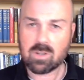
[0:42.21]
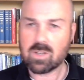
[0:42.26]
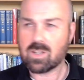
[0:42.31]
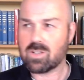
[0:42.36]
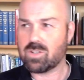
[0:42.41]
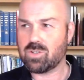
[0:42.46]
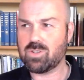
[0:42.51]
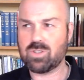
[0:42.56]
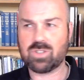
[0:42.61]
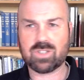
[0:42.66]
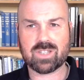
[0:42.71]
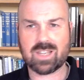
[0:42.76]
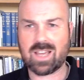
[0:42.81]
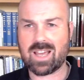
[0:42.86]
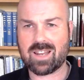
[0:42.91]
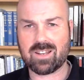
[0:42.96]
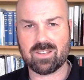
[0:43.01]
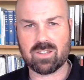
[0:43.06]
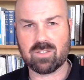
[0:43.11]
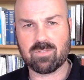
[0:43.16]
Do you
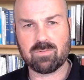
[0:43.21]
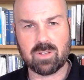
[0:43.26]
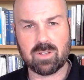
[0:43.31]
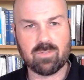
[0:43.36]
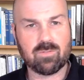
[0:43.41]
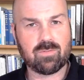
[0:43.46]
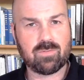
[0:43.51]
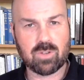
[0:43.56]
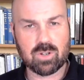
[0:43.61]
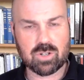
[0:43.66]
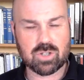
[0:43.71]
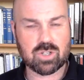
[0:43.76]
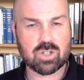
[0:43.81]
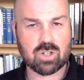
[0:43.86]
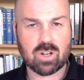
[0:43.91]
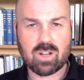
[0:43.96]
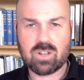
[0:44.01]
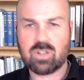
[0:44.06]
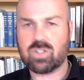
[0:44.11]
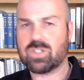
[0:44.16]
start in 1
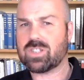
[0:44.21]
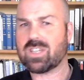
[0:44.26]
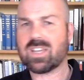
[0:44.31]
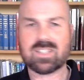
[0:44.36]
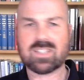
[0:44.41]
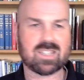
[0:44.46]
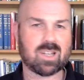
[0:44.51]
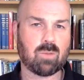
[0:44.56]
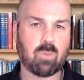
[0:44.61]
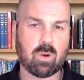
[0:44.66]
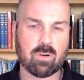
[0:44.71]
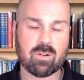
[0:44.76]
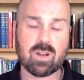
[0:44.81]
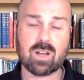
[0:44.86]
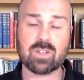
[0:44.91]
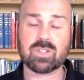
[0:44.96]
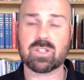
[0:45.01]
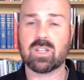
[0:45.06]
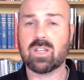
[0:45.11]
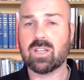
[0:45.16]
John? Do you start somewhere
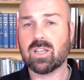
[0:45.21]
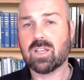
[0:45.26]
else?